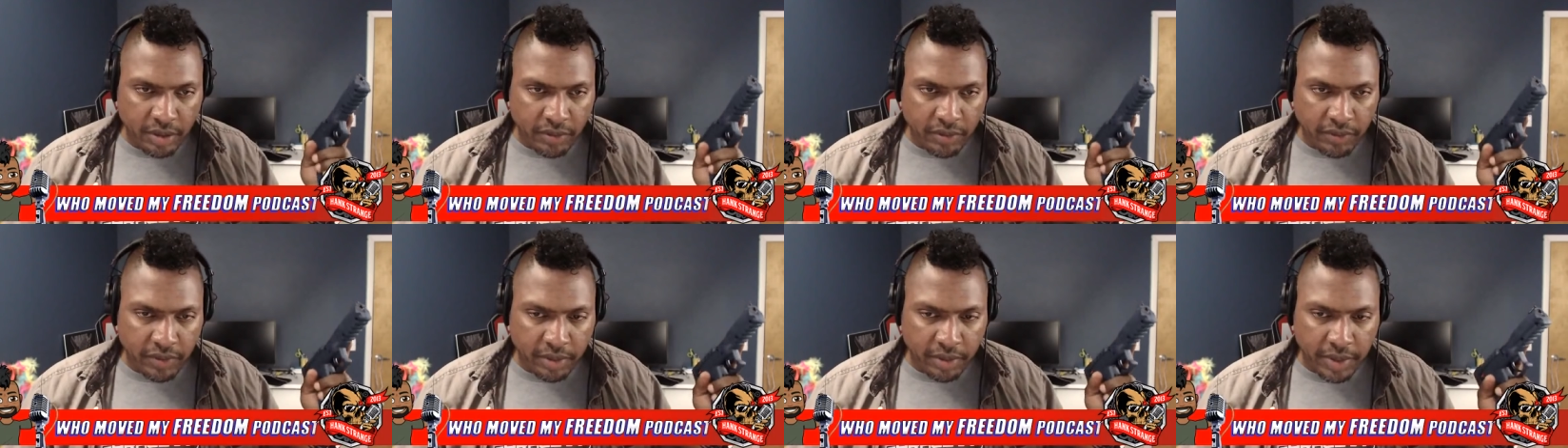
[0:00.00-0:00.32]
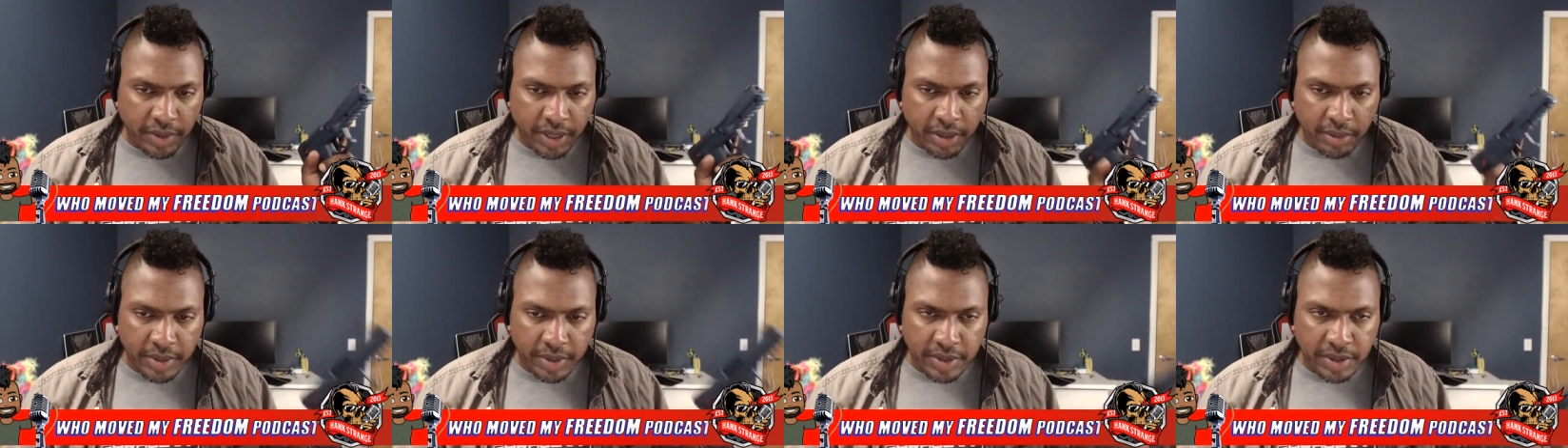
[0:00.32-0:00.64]
if I'm
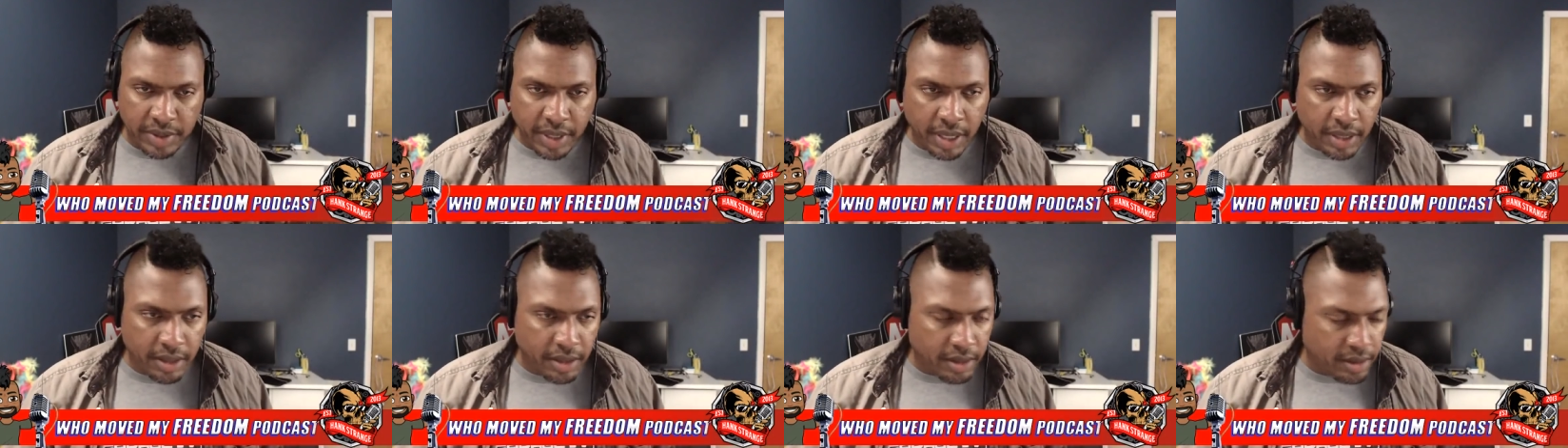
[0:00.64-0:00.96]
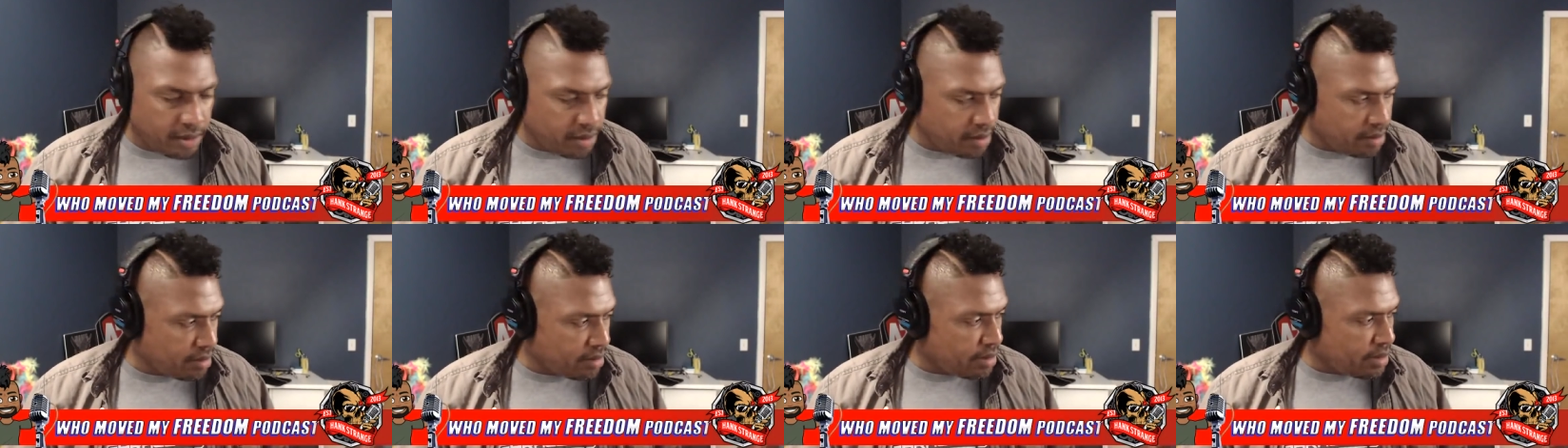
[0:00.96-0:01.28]
not
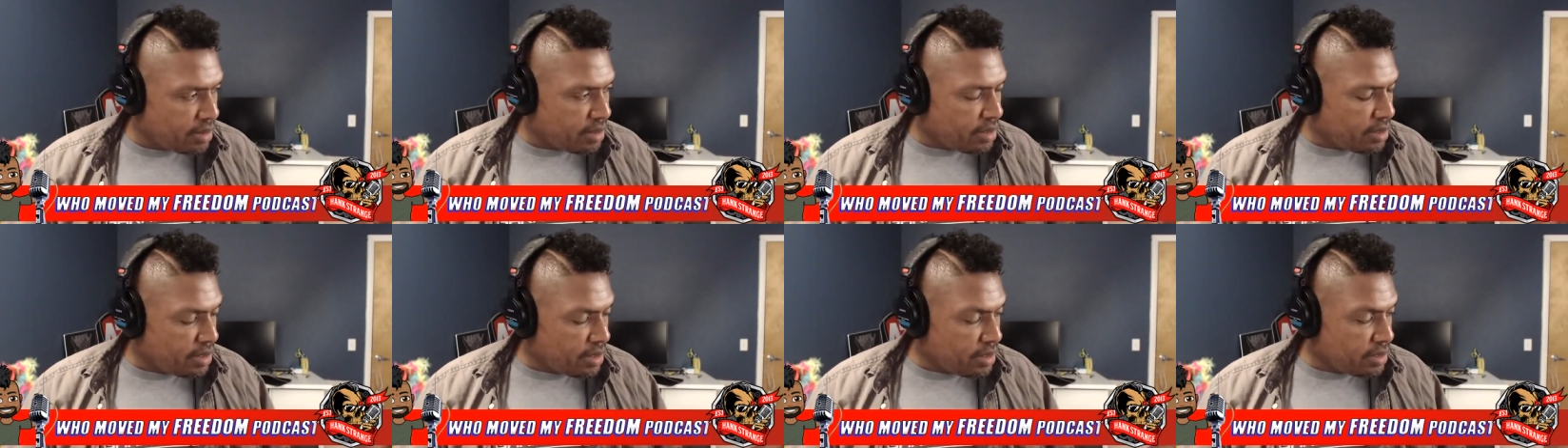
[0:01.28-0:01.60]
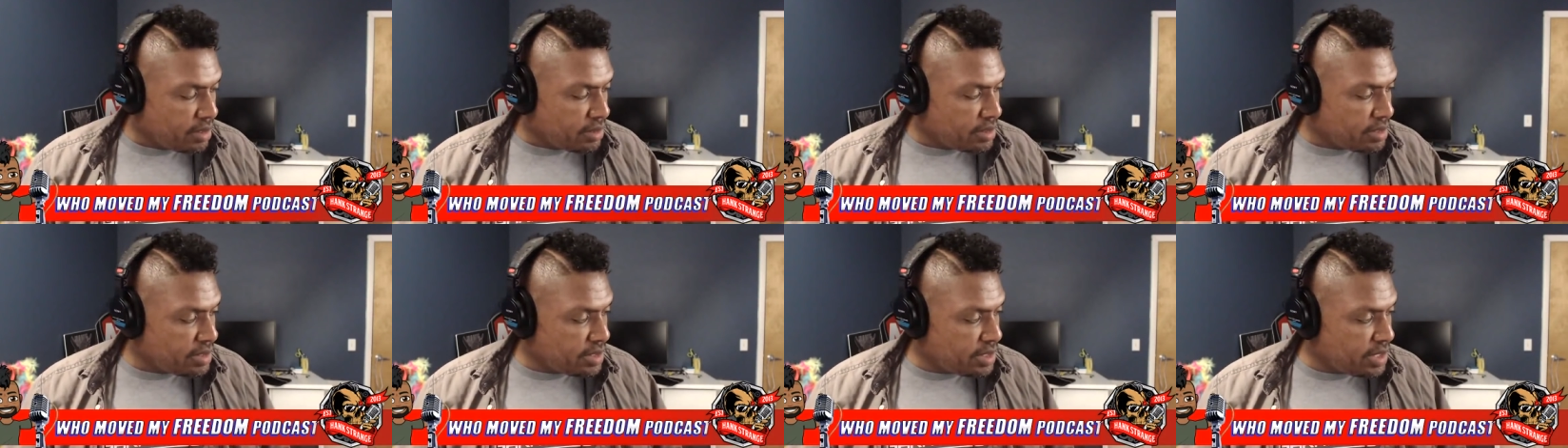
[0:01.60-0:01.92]
mistaken,
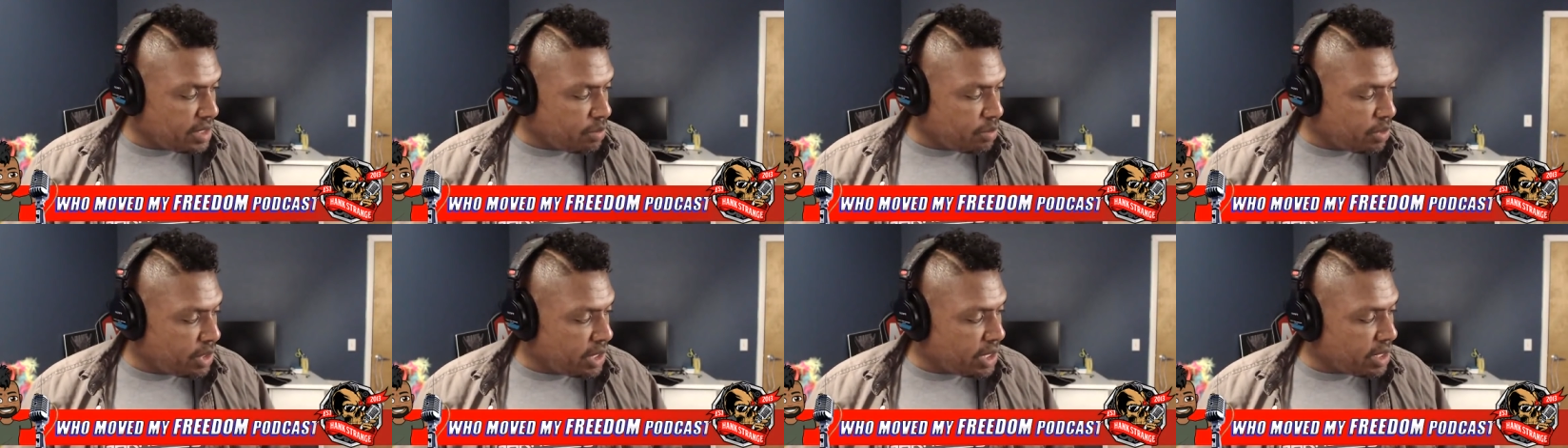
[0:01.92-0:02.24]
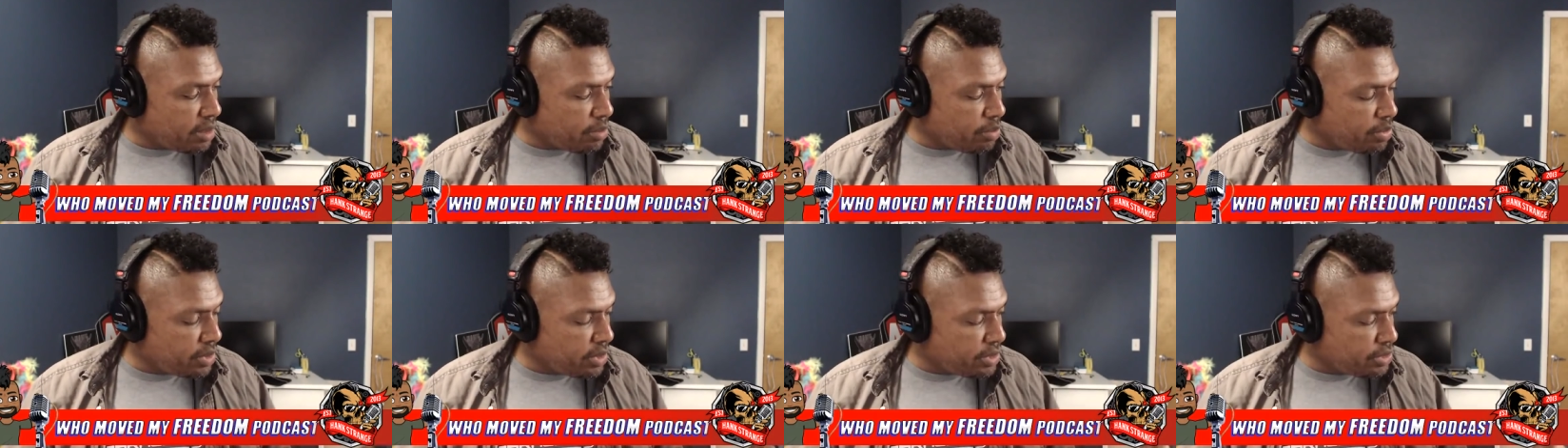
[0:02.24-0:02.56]
to see what it
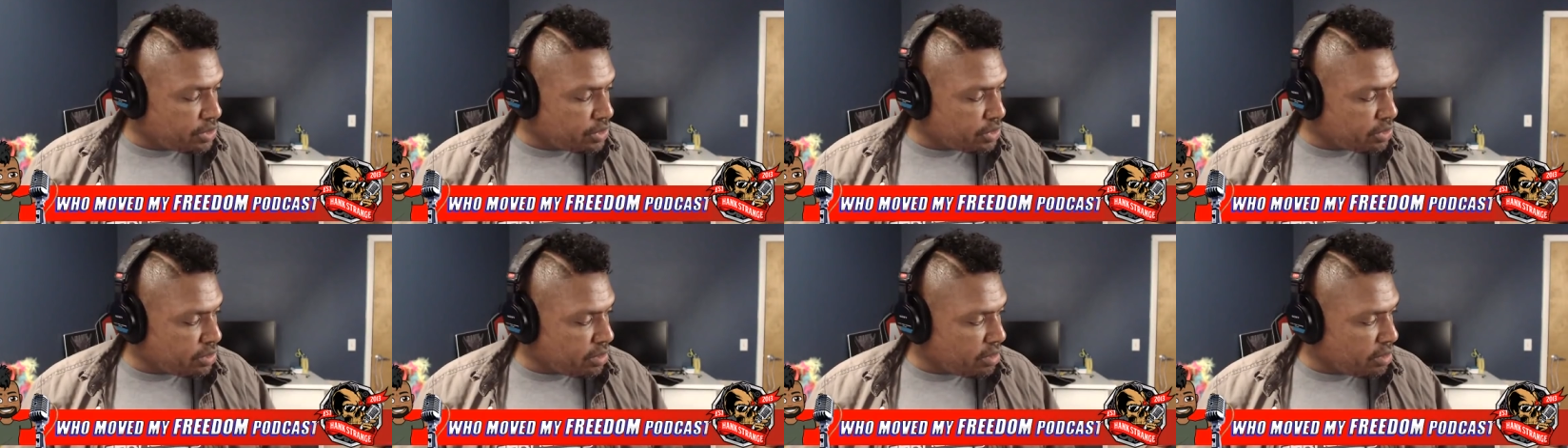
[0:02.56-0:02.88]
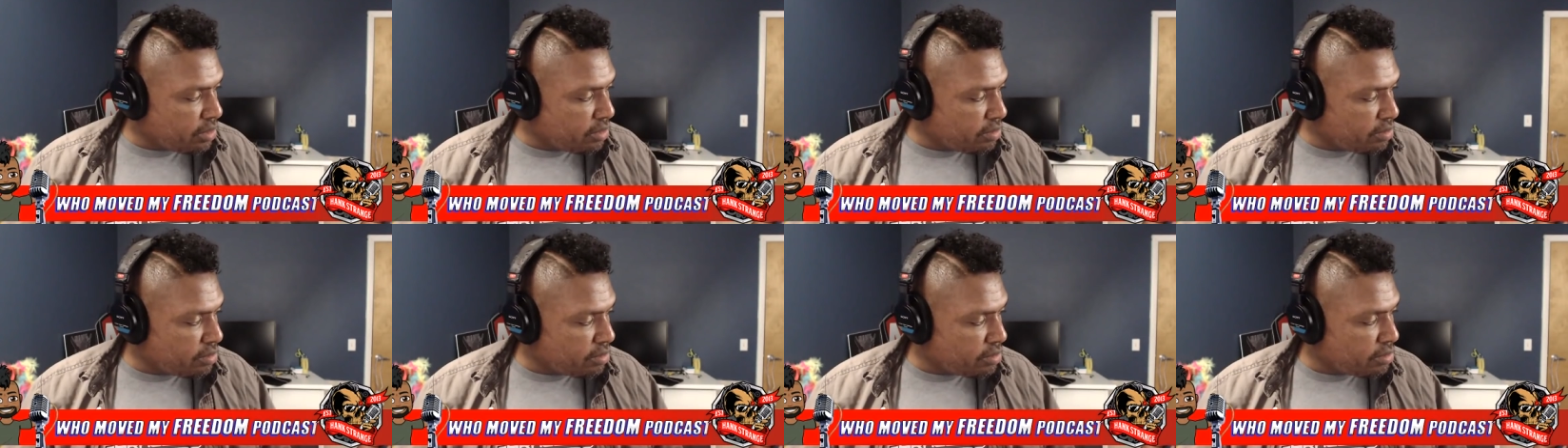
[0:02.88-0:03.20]
could punch
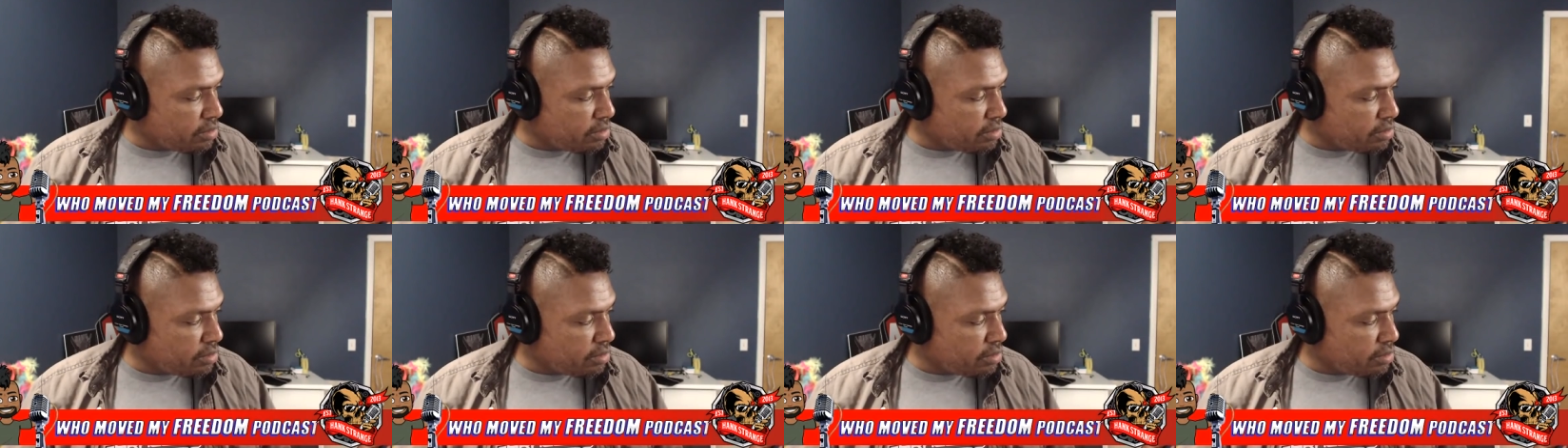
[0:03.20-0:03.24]
through.